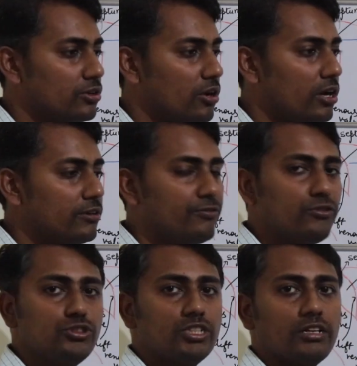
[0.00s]

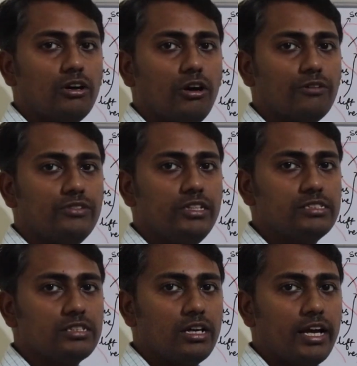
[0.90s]
non-fusion of
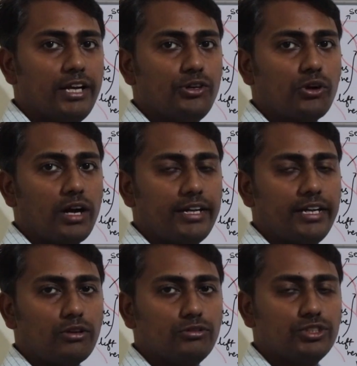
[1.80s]
these endocardial